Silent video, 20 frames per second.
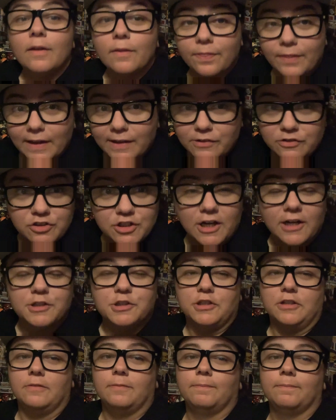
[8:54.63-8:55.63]
Thanks,
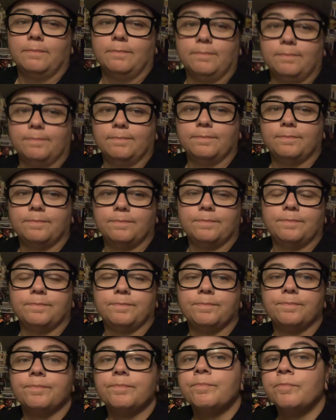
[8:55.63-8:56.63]
charger.
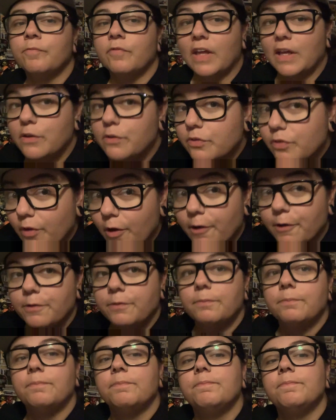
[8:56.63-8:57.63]
Thanks,
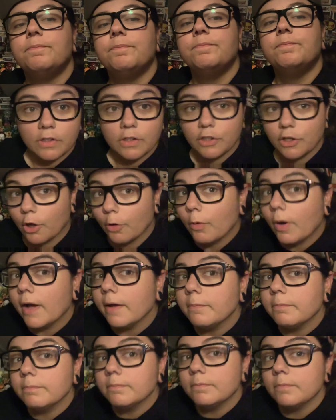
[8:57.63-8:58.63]
phone. You know what?
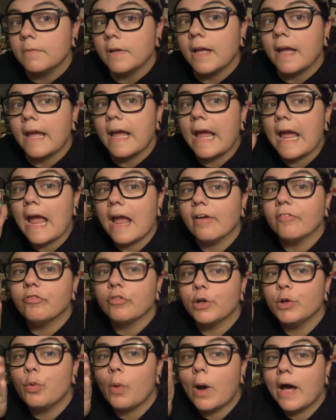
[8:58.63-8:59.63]

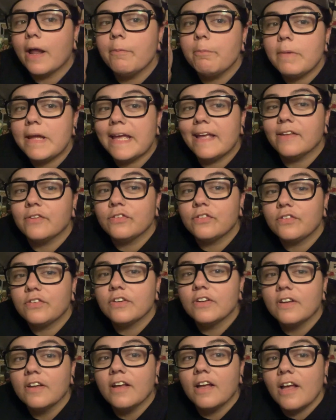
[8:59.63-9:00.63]
Everyone missed
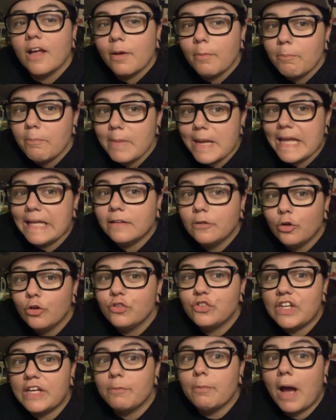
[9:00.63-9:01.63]
me
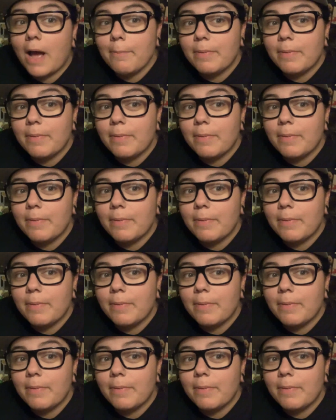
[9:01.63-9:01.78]
losing my